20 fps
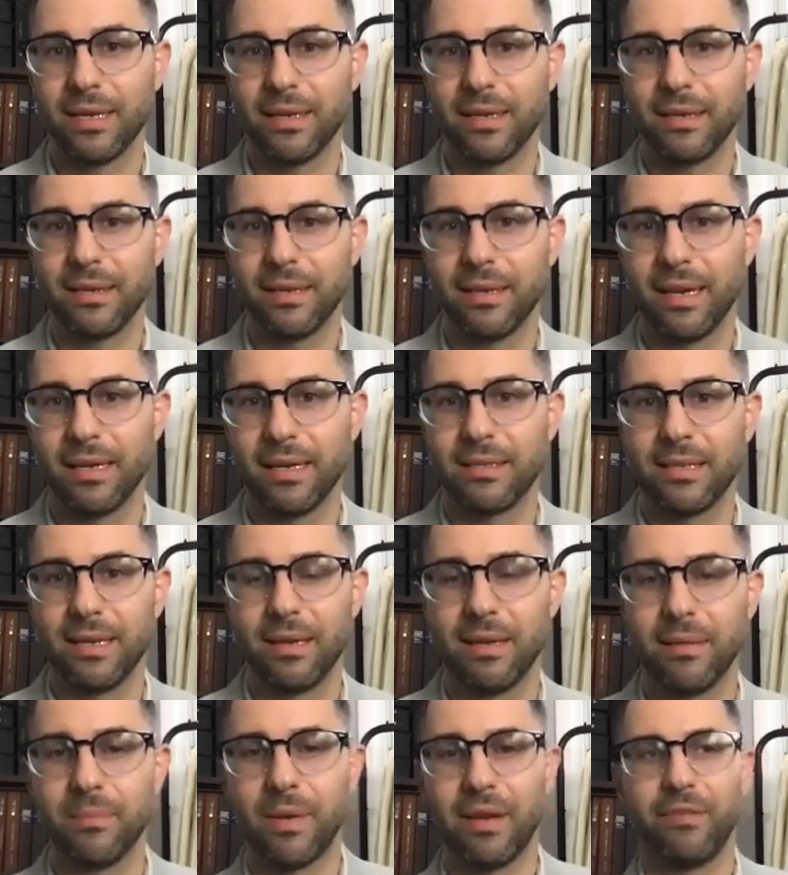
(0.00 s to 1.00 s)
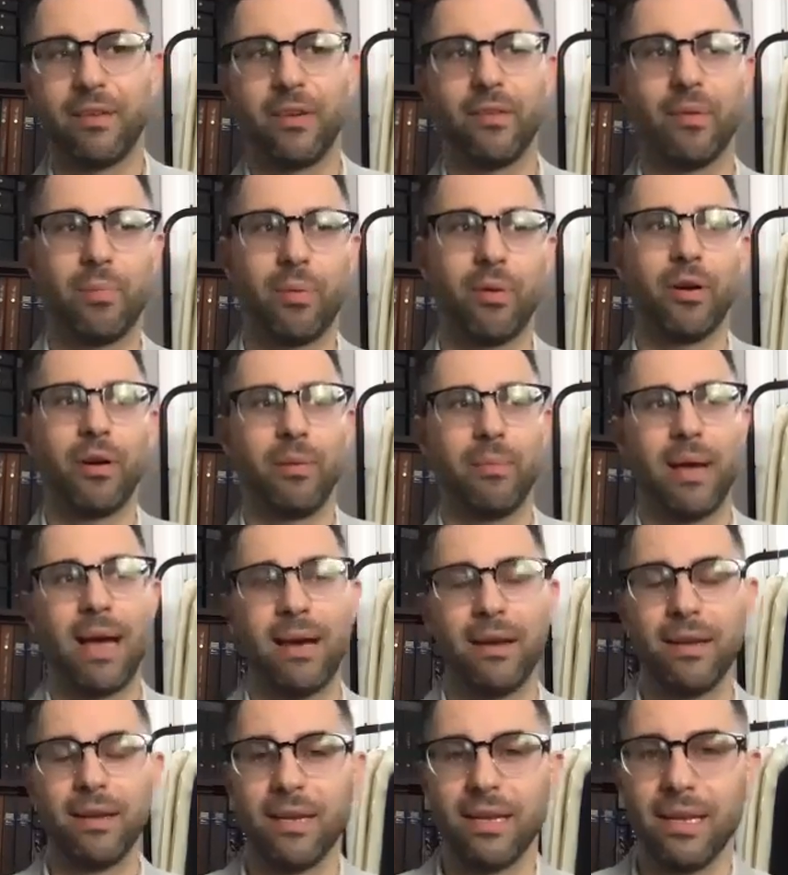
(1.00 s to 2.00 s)
And I'd say my favorite part
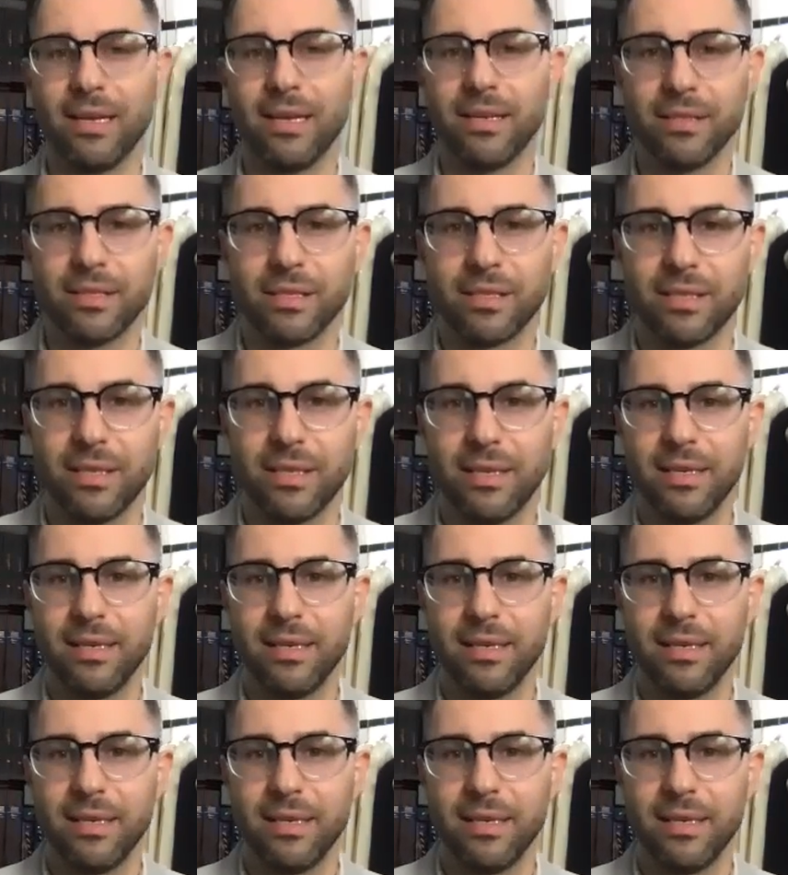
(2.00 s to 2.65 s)
about it is